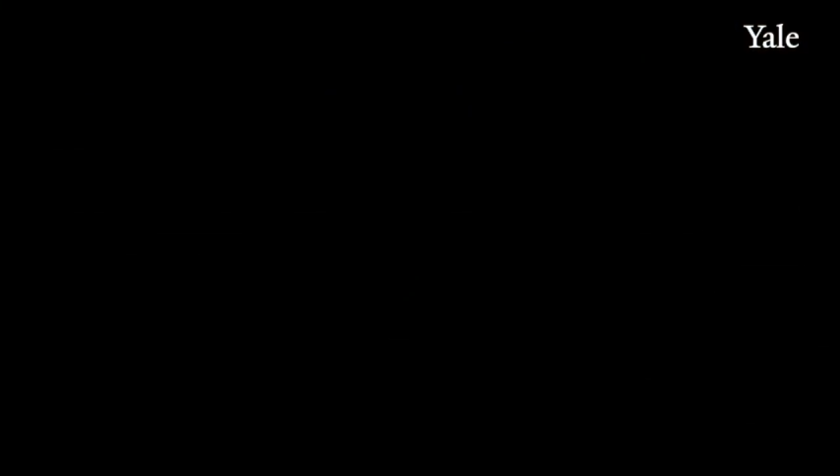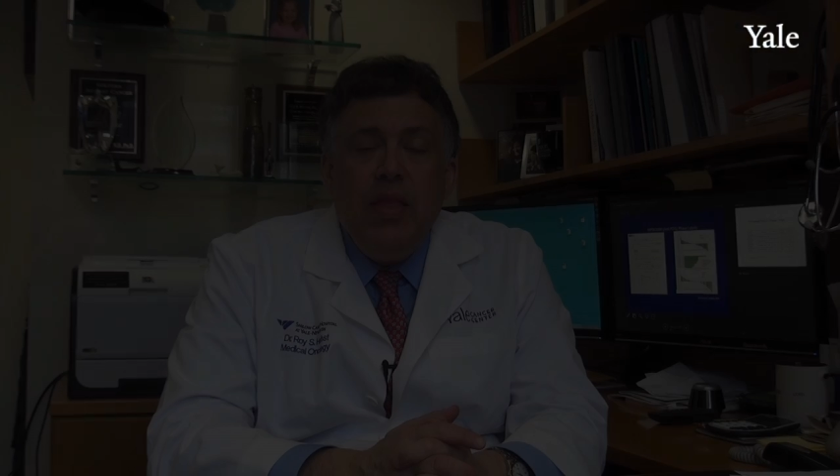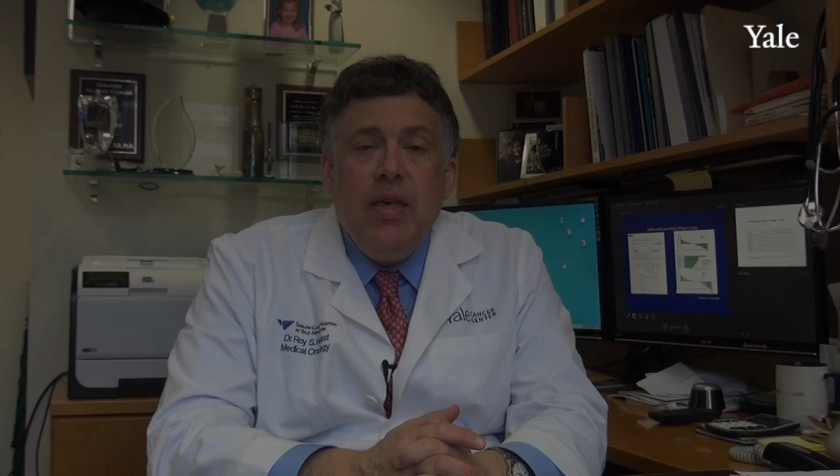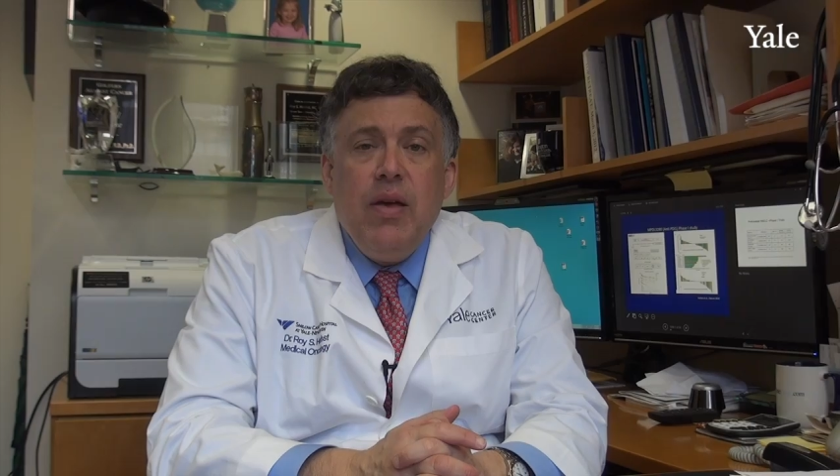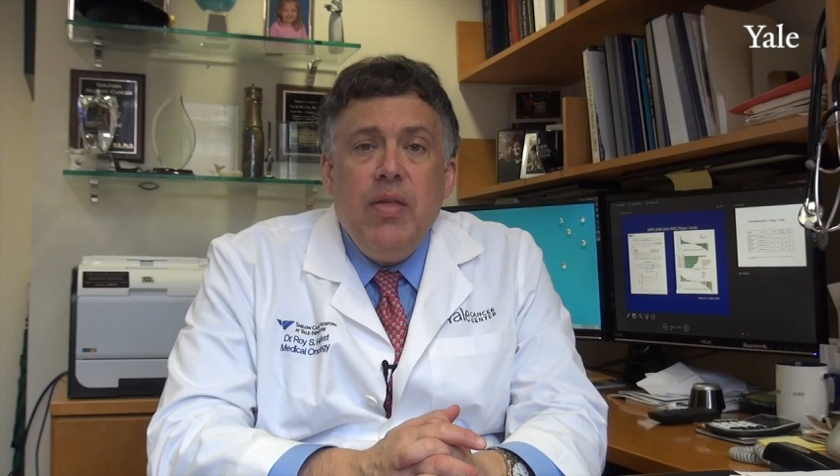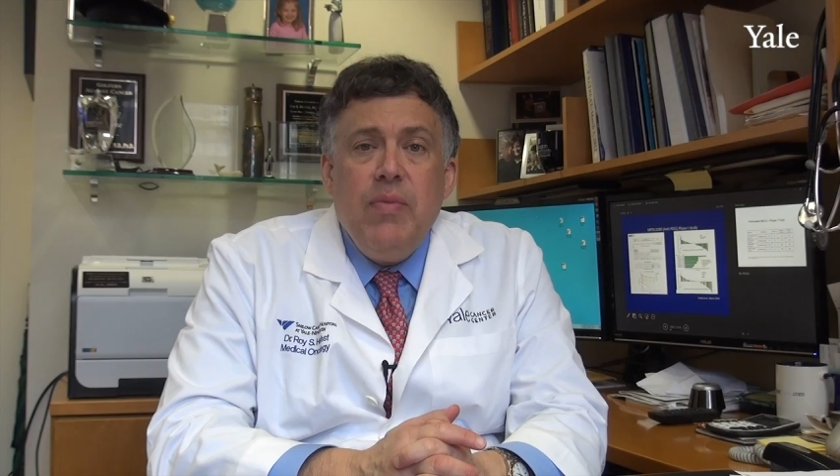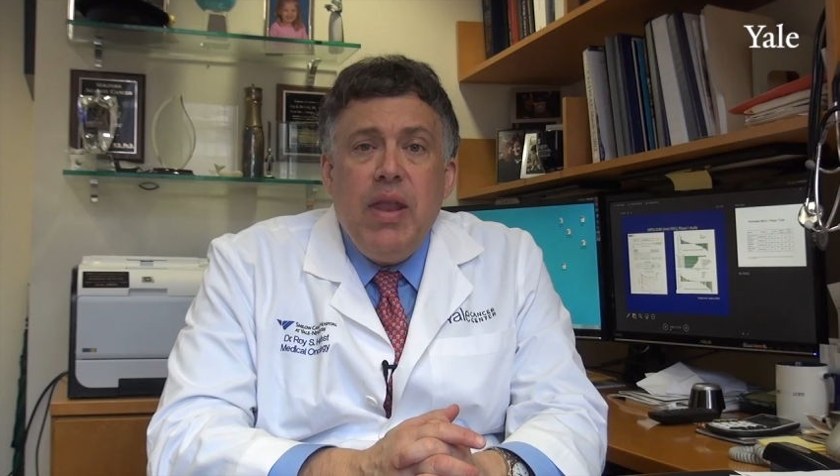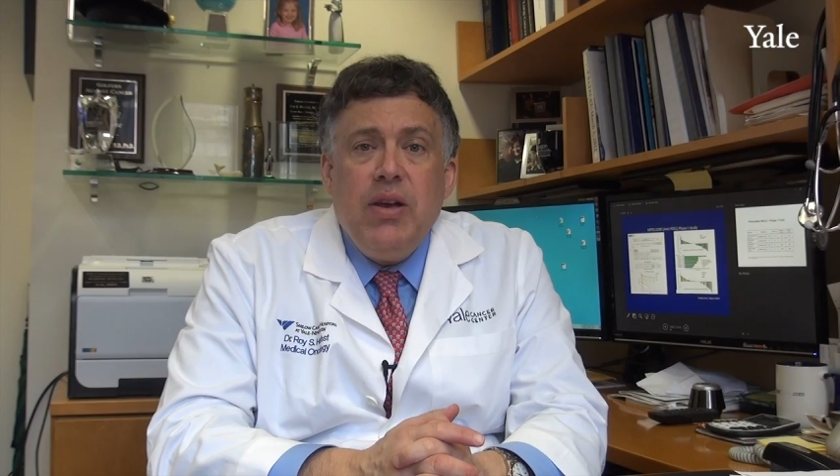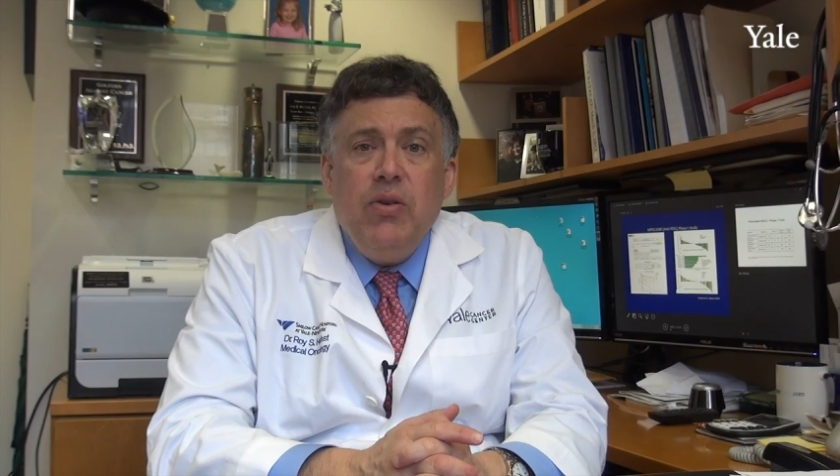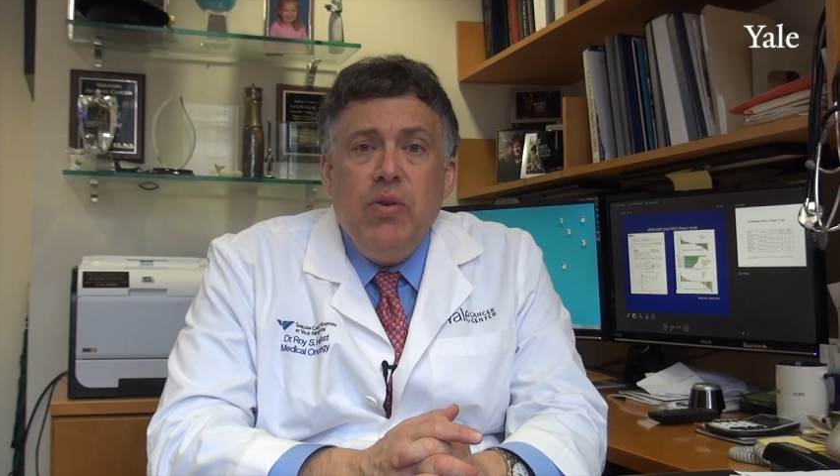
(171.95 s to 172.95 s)
The, the
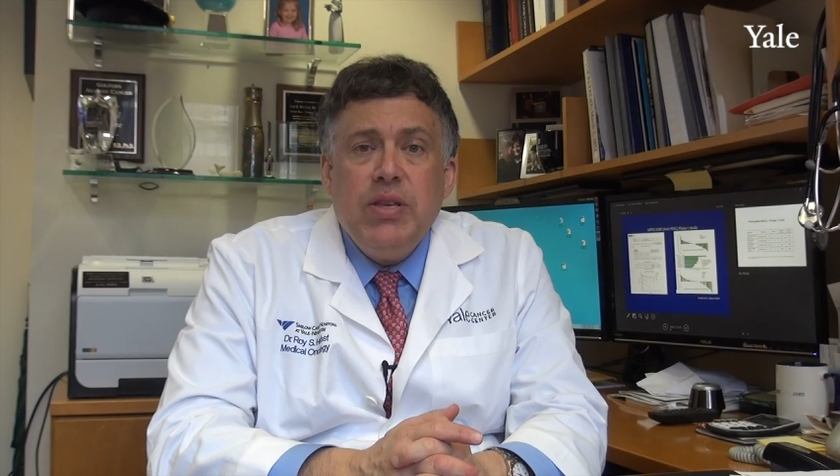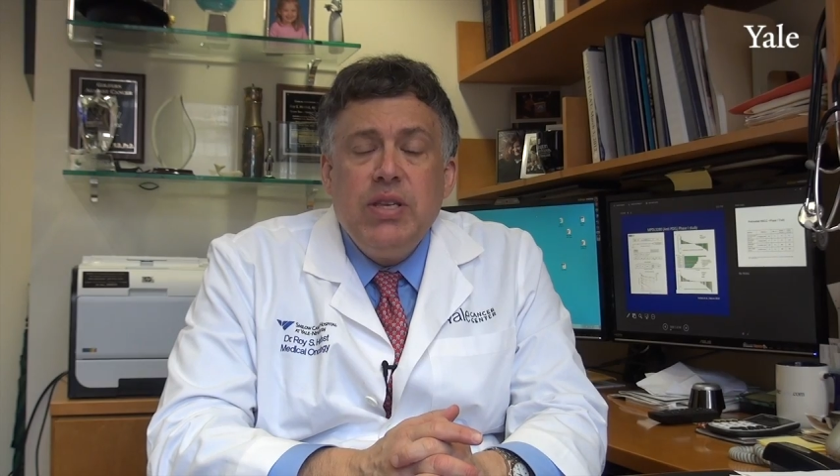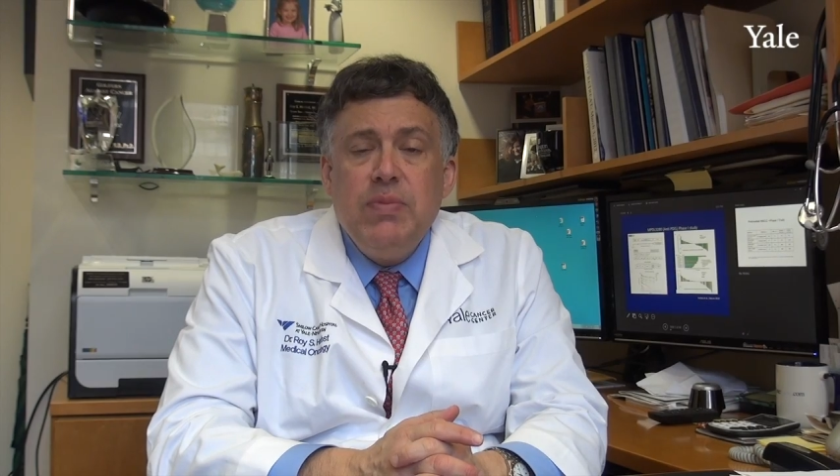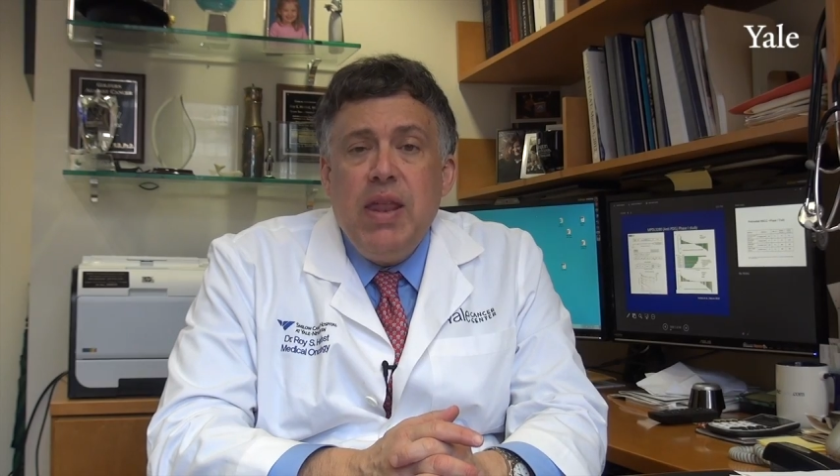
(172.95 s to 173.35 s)
medical risks,